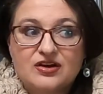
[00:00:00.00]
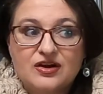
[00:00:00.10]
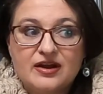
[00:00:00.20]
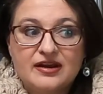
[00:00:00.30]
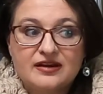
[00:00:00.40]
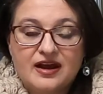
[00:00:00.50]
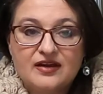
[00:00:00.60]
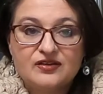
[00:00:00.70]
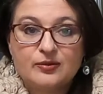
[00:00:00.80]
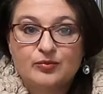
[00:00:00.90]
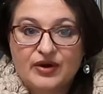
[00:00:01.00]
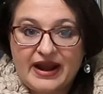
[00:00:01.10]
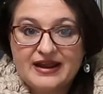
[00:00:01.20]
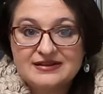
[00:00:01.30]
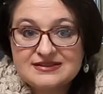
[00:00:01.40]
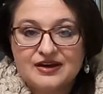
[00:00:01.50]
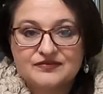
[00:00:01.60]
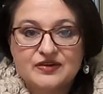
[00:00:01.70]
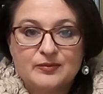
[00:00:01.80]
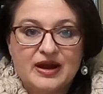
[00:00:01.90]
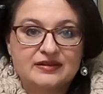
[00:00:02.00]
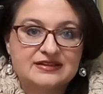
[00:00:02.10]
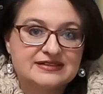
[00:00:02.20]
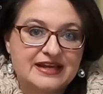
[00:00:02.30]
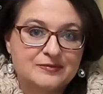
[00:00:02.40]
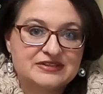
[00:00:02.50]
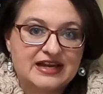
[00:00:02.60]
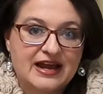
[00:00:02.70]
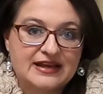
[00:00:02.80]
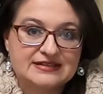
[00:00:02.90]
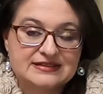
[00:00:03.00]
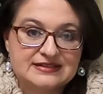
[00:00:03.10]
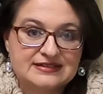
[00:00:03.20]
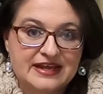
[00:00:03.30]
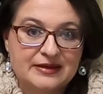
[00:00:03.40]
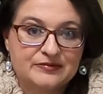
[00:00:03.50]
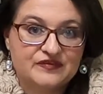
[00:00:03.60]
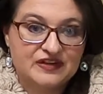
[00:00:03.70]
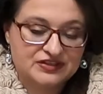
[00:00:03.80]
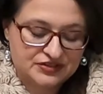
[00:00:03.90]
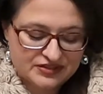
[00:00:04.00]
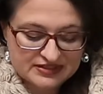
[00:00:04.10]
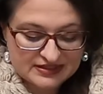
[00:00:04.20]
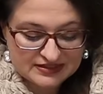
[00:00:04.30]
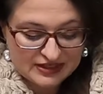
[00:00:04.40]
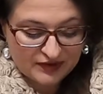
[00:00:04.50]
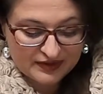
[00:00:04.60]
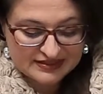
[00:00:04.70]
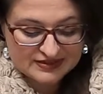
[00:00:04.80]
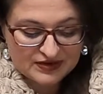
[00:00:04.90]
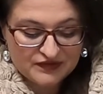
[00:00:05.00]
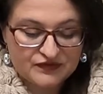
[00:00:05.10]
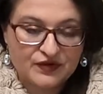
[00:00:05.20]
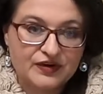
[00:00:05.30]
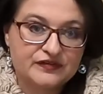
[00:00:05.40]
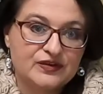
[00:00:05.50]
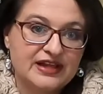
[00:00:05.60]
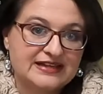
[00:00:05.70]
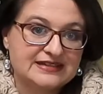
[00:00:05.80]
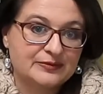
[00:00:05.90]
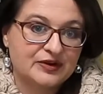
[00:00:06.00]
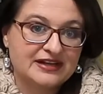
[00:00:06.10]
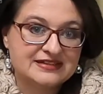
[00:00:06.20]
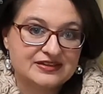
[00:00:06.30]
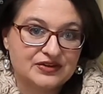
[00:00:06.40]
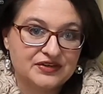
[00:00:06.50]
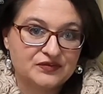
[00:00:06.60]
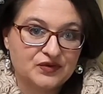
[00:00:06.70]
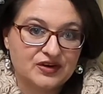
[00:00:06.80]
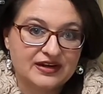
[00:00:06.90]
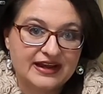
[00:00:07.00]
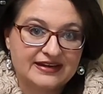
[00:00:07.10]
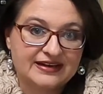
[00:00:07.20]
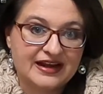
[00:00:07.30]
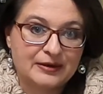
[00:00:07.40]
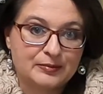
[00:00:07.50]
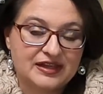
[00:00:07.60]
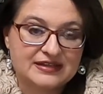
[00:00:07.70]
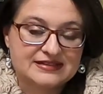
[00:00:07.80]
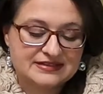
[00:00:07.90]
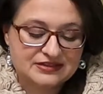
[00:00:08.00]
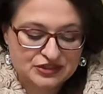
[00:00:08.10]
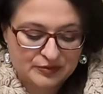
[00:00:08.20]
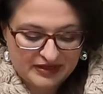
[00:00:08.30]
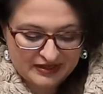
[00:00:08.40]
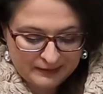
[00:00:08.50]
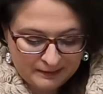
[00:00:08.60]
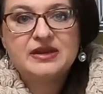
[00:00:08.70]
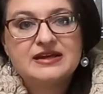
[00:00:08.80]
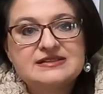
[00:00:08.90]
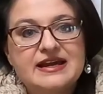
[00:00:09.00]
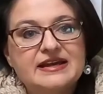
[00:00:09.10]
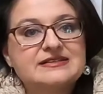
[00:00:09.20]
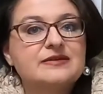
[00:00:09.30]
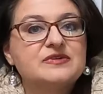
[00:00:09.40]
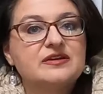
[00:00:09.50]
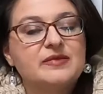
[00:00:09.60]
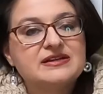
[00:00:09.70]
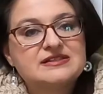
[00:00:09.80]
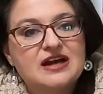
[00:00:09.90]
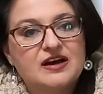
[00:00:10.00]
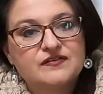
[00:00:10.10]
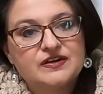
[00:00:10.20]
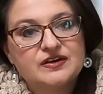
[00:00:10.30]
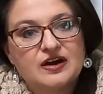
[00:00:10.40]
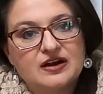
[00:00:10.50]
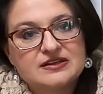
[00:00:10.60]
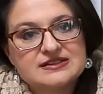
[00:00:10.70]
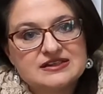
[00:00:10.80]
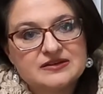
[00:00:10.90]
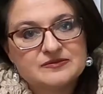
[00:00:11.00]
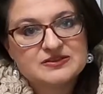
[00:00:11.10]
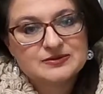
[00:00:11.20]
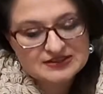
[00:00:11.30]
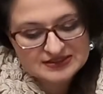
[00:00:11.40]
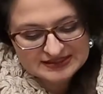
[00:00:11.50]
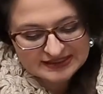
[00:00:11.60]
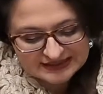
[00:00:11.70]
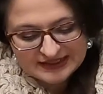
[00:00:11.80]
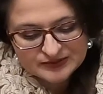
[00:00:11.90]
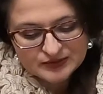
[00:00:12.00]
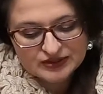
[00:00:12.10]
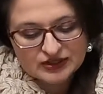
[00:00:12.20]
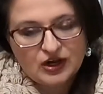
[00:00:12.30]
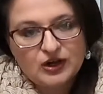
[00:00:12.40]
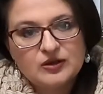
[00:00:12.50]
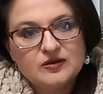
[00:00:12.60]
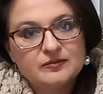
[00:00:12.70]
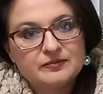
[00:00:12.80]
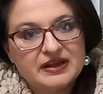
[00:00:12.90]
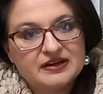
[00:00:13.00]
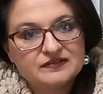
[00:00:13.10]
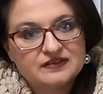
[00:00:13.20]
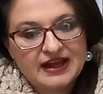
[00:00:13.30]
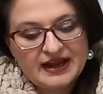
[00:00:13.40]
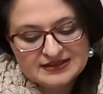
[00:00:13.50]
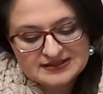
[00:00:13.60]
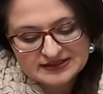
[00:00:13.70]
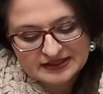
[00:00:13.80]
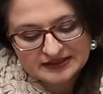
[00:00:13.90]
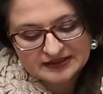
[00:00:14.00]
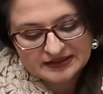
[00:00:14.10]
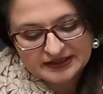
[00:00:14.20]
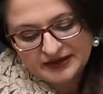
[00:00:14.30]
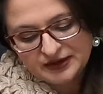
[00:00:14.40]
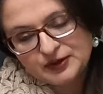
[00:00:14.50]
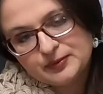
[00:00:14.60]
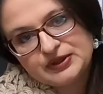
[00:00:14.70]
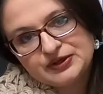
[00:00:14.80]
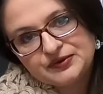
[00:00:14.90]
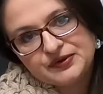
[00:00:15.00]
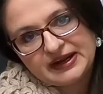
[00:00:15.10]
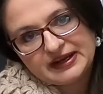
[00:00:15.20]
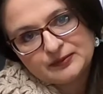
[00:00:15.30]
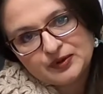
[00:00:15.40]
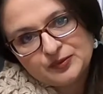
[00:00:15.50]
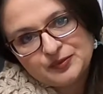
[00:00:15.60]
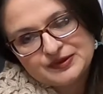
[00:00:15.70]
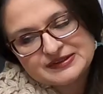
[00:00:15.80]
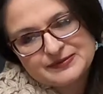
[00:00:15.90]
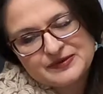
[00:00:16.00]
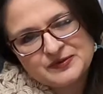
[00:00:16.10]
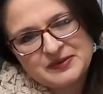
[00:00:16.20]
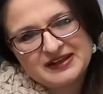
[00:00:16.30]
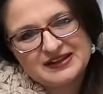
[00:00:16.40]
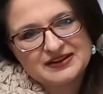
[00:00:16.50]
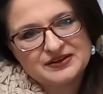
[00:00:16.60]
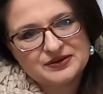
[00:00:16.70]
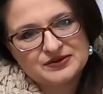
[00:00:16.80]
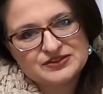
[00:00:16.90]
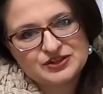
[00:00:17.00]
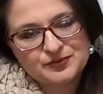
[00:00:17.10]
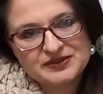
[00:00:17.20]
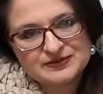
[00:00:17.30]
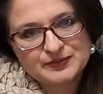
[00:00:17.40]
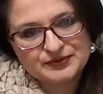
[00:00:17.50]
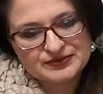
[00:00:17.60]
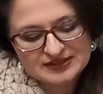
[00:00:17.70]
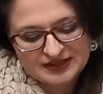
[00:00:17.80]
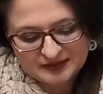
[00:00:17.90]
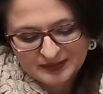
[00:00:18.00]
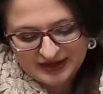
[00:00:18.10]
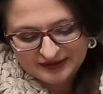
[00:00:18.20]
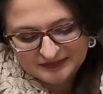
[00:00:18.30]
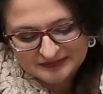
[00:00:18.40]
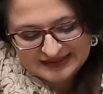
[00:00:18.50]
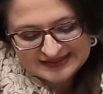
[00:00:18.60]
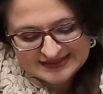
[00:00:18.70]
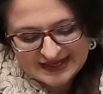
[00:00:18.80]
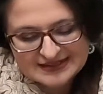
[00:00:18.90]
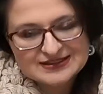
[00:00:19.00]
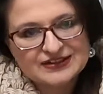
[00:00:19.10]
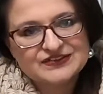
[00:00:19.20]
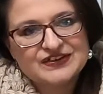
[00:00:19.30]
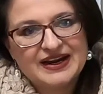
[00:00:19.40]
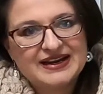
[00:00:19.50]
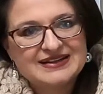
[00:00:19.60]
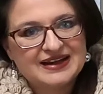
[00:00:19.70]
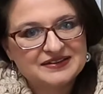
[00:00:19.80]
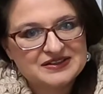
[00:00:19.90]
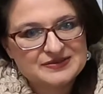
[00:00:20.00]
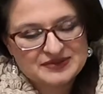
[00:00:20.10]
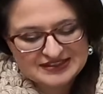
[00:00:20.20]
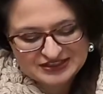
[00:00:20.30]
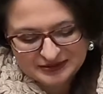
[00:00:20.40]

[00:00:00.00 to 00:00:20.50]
on other brands of about the same size and the same features. So it sold for full asking price at $34.99 plus shipping. Next, I accepted a best offer on some swizzle sticks. These were all made of glass in clear, blue, and purple. Some of them had the little scoopy spoons on the bottom. The set sold for $8 plus